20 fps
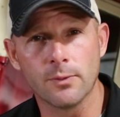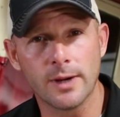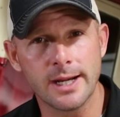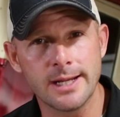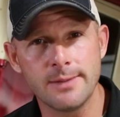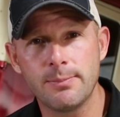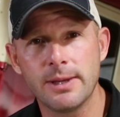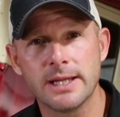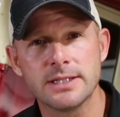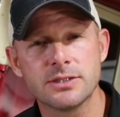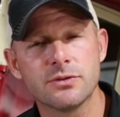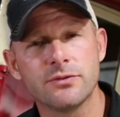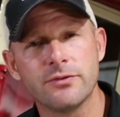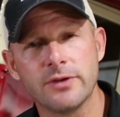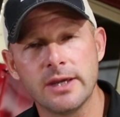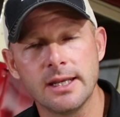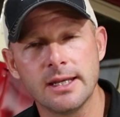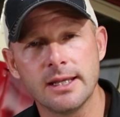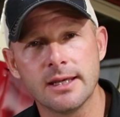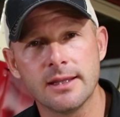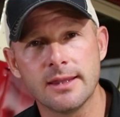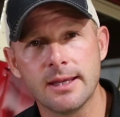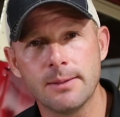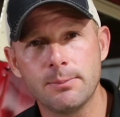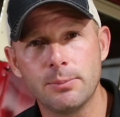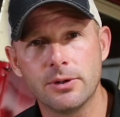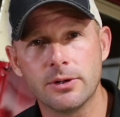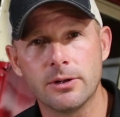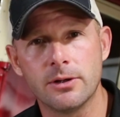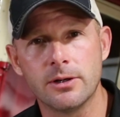Reading, Pennsylvania, they
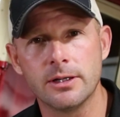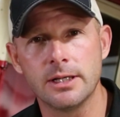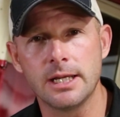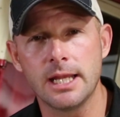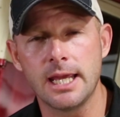put on